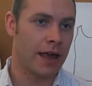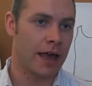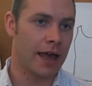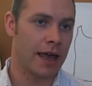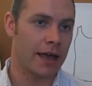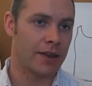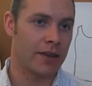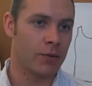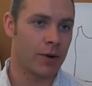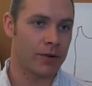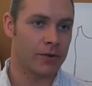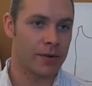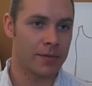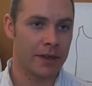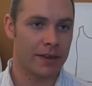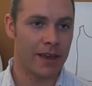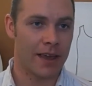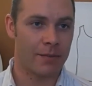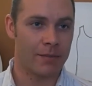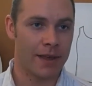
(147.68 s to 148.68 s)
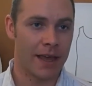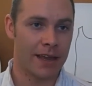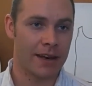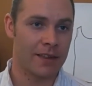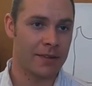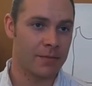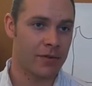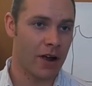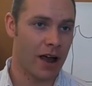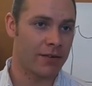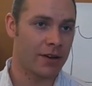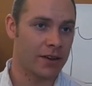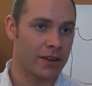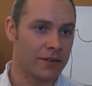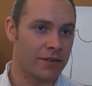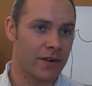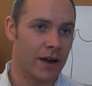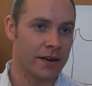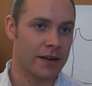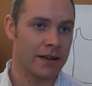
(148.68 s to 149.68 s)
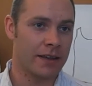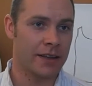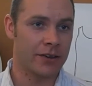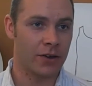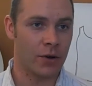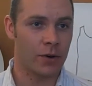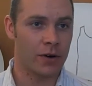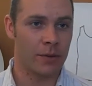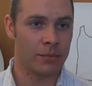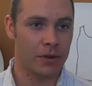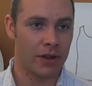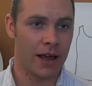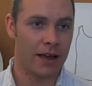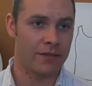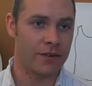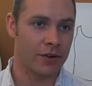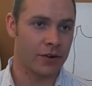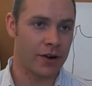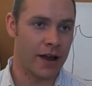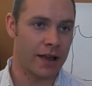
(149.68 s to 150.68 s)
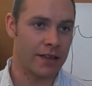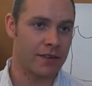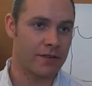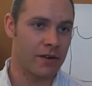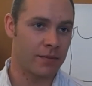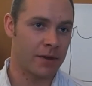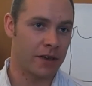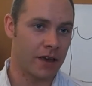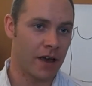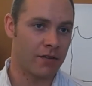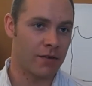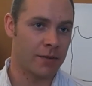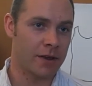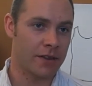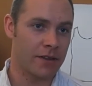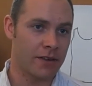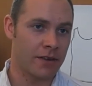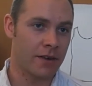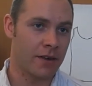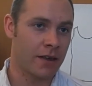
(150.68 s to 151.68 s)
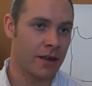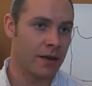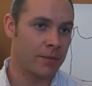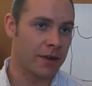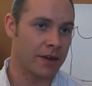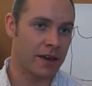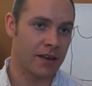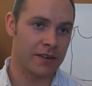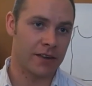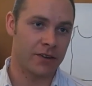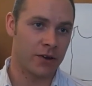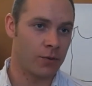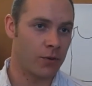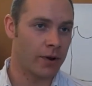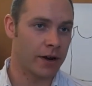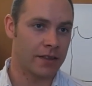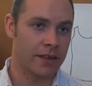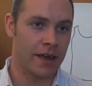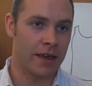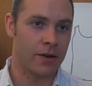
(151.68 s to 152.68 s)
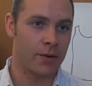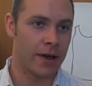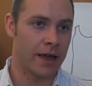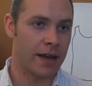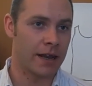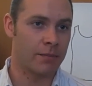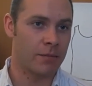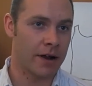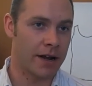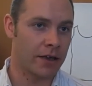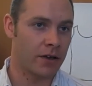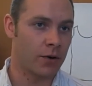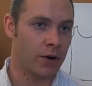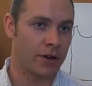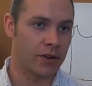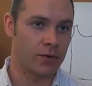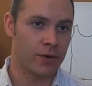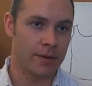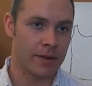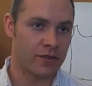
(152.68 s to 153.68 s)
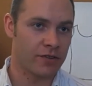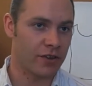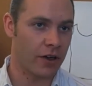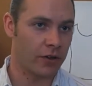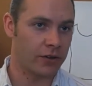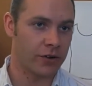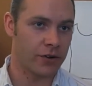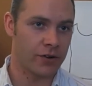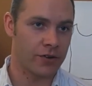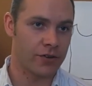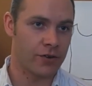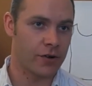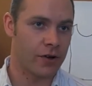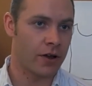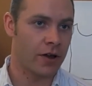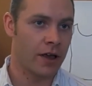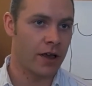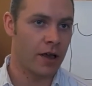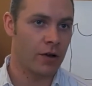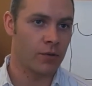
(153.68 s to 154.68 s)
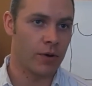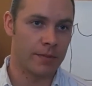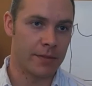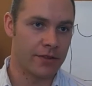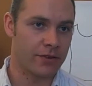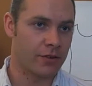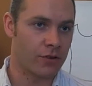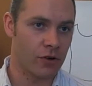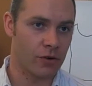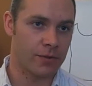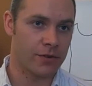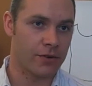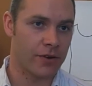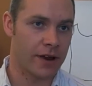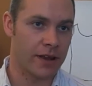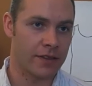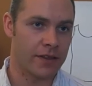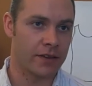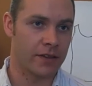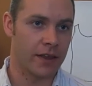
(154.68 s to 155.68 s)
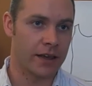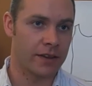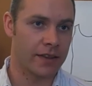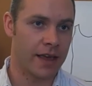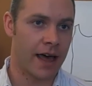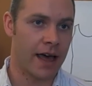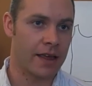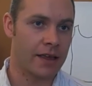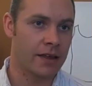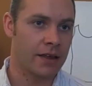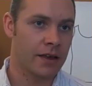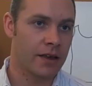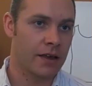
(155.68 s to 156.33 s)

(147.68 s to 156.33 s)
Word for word: And the White Ribbon Campaign is privately funded. They don't apply for grants from the government because they don't want to take away any money going to women's shelters or women's groups or anything like that.